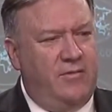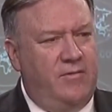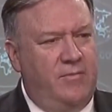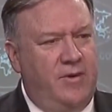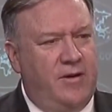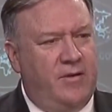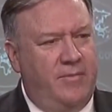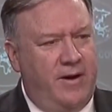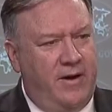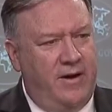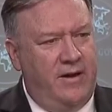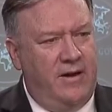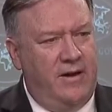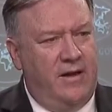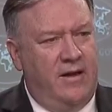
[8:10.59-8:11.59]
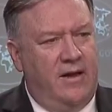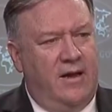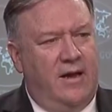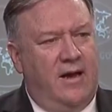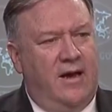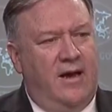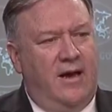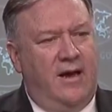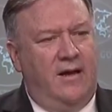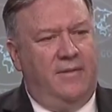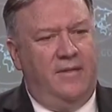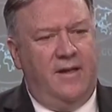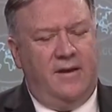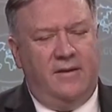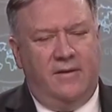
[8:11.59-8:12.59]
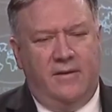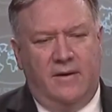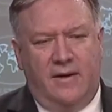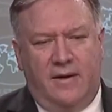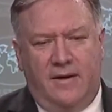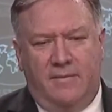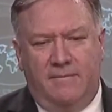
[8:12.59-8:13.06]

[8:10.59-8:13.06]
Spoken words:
with Speaker Berri, that